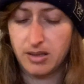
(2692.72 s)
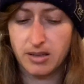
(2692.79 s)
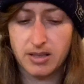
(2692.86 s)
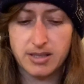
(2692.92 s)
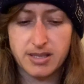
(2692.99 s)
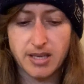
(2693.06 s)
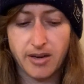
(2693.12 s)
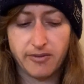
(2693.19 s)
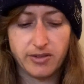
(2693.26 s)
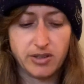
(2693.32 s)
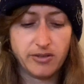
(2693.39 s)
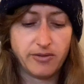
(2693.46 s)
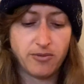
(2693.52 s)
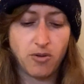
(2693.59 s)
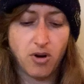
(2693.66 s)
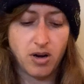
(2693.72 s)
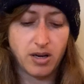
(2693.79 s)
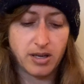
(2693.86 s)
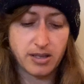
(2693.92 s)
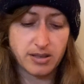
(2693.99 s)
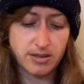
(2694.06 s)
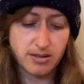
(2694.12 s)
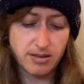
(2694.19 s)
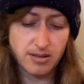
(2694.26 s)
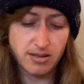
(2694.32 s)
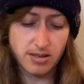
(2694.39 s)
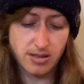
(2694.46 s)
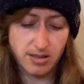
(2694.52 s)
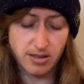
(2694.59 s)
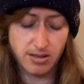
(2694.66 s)
The Seven of
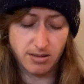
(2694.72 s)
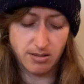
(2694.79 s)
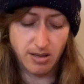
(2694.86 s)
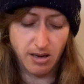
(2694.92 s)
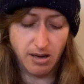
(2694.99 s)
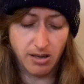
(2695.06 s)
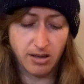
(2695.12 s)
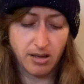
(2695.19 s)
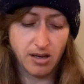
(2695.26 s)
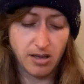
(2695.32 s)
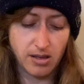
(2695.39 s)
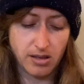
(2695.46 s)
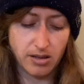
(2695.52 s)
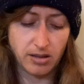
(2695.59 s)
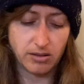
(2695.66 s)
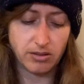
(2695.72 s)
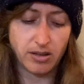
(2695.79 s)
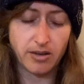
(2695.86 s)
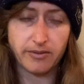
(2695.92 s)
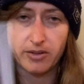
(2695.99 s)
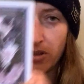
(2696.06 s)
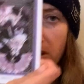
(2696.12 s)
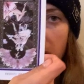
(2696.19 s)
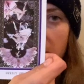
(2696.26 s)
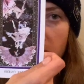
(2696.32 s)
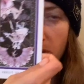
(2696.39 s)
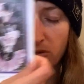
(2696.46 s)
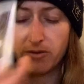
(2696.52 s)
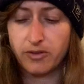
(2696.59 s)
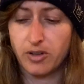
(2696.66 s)
Wands and the Lover is
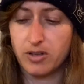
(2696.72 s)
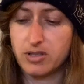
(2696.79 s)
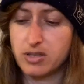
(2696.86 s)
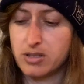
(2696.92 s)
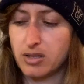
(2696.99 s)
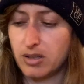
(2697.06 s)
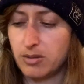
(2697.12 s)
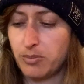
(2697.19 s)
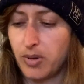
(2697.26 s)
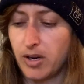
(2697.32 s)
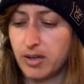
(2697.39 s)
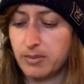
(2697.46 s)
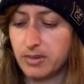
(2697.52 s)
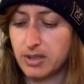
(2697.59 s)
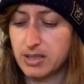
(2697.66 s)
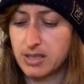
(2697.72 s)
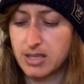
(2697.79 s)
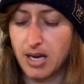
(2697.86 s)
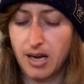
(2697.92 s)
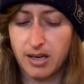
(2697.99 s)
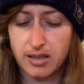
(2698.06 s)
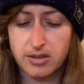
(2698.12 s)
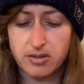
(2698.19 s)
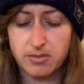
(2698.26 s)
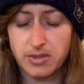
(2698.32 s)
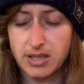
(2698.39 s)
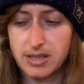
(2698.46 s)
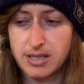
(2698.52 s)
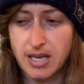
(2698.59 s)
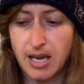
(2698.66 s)
reversed is on the bottom of the deck. So I'm
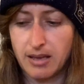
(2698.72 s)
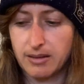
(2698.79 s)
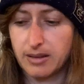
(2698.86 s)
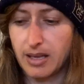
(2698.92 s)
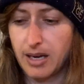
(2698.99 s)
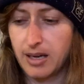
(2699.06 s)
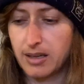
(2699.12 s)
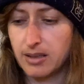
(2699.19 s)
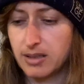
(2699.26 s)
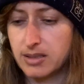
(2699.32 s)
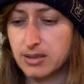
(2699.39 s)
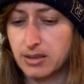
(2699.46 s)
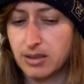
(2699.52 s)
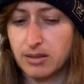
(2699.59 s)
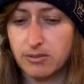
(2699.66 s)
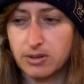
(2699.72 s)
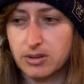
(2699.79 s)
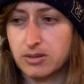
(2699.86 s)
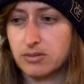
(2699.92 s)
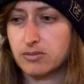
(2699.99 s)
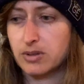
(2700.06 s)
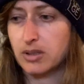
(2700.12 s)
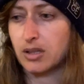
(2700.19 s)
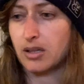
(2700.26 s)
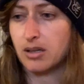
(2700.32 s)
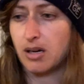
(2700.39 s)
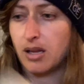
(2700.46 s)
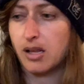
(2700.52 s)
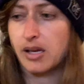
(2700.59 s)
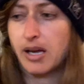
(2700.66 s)
going to take that because it was really
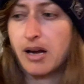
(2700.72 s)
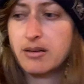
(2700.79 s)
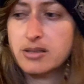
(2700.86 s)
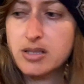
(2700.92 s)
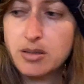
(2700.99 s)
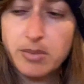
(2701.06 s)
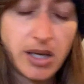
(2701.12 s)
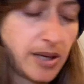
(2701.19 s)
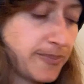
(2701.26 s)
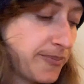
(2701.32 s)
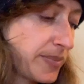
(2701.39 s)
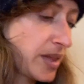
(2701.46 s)
calling out to me.